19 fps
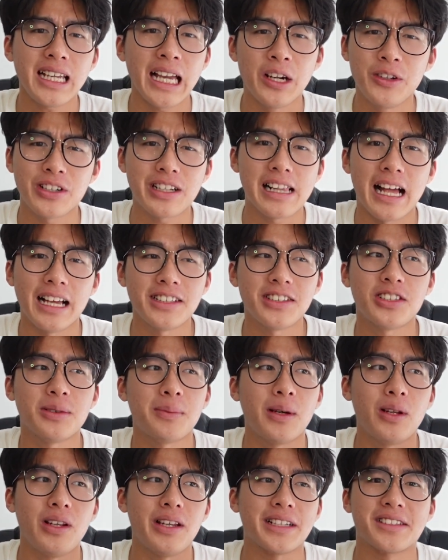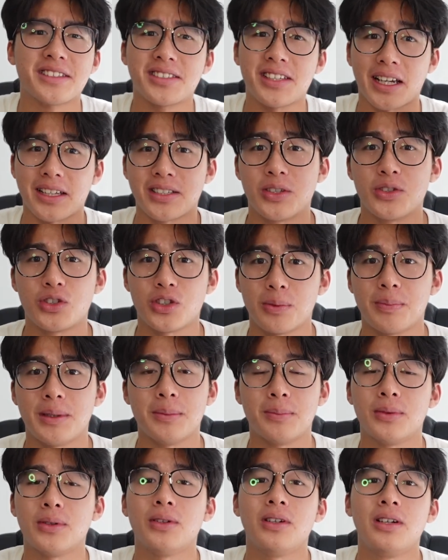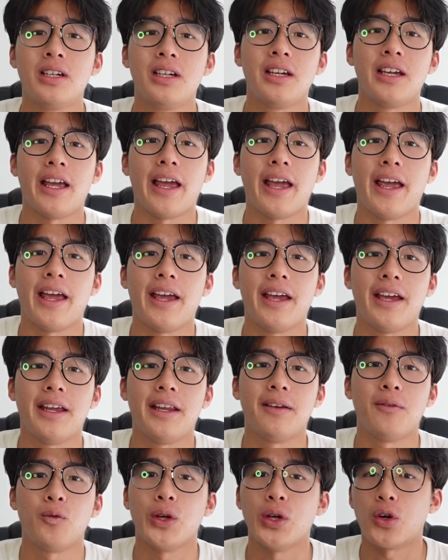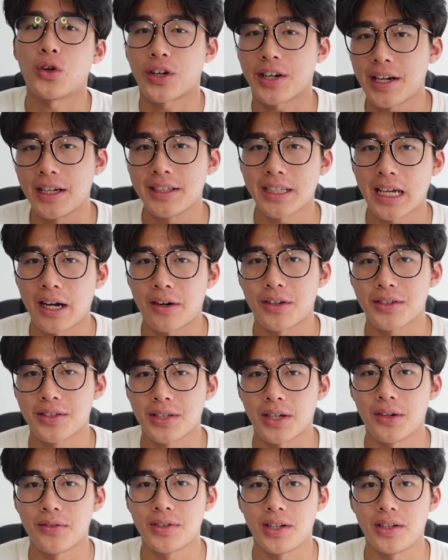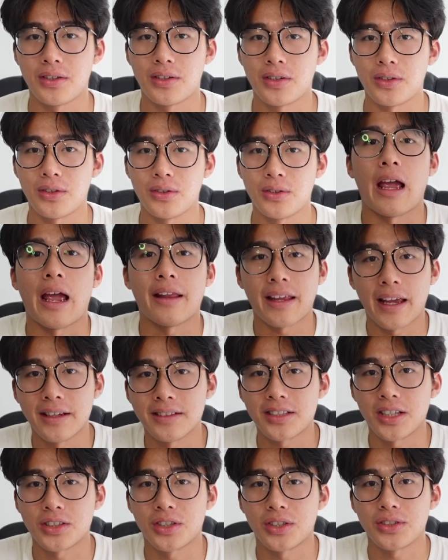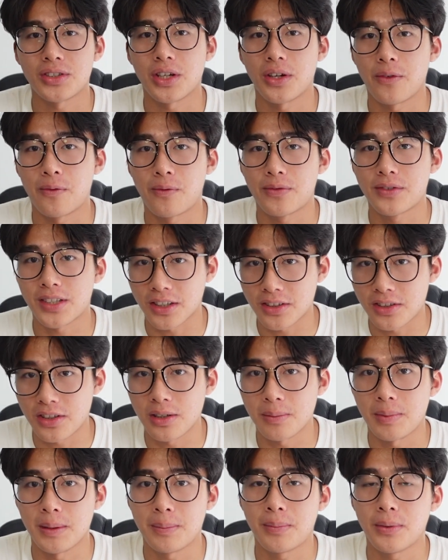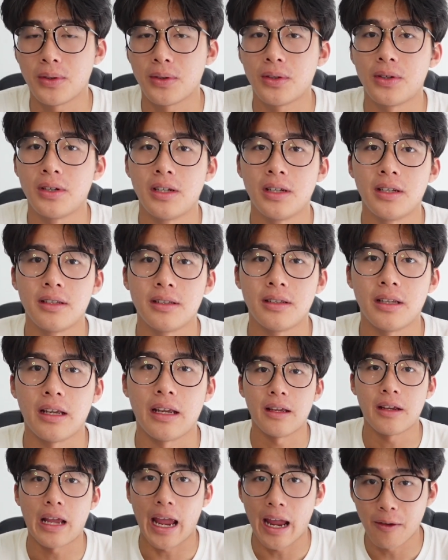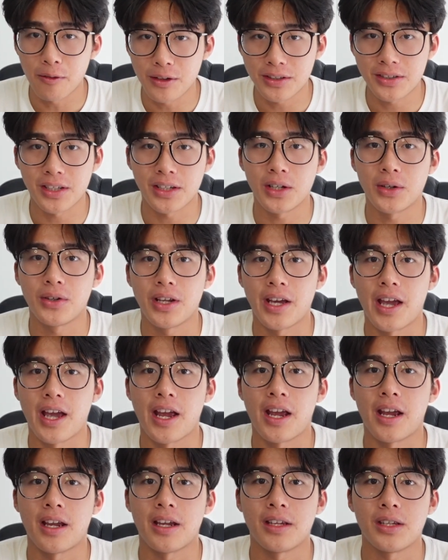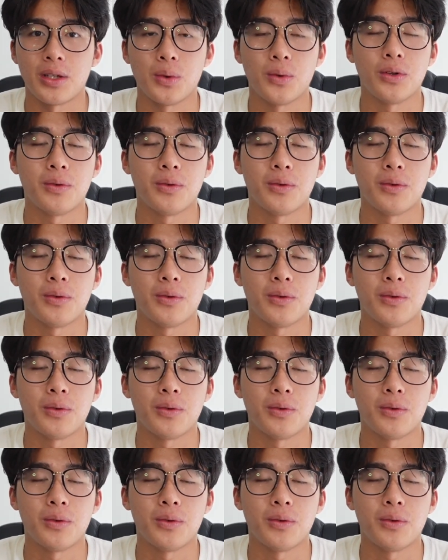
our class is about 600 people, and we organize ourselves into 10 sessions of 60 people. Every single day, you